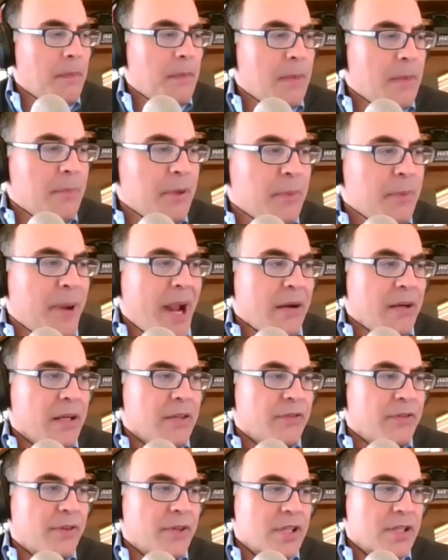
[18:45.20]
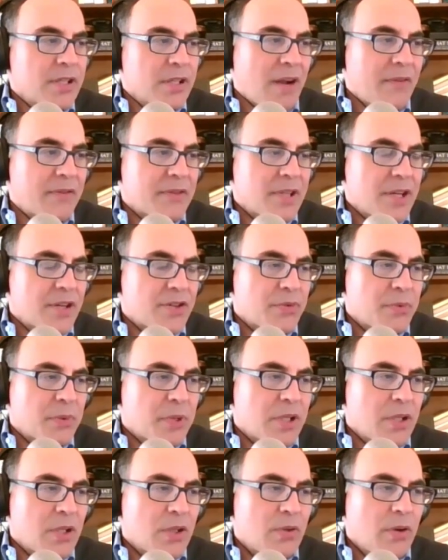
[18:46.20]
in preparing for this conversation
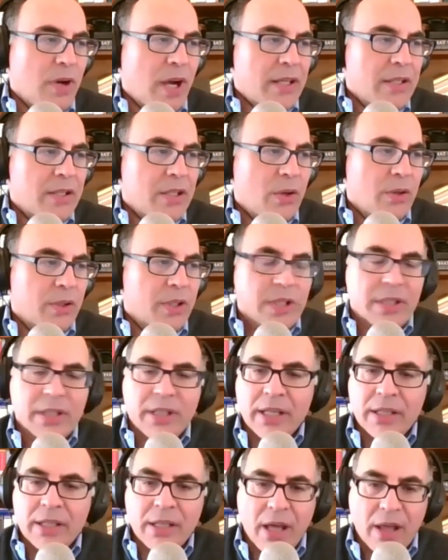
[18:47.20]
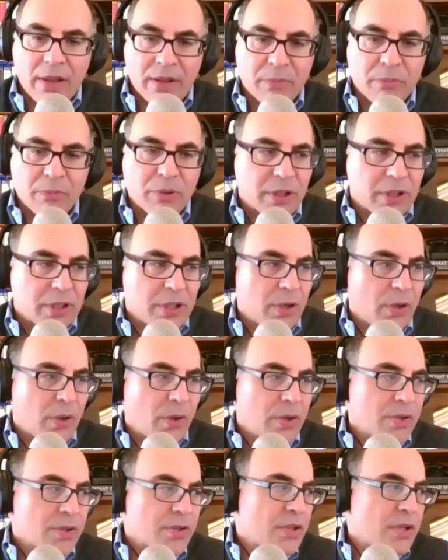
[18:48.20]
with you, I noted another book of
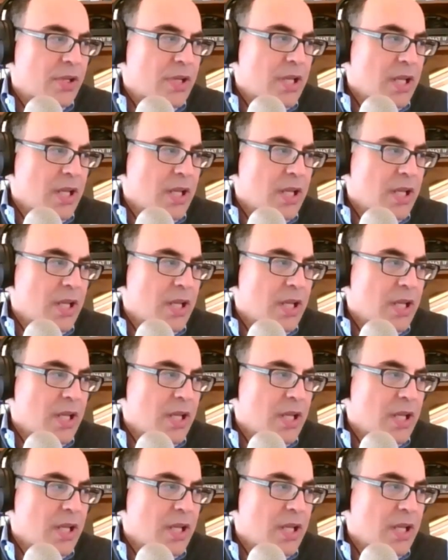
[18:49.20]
yours.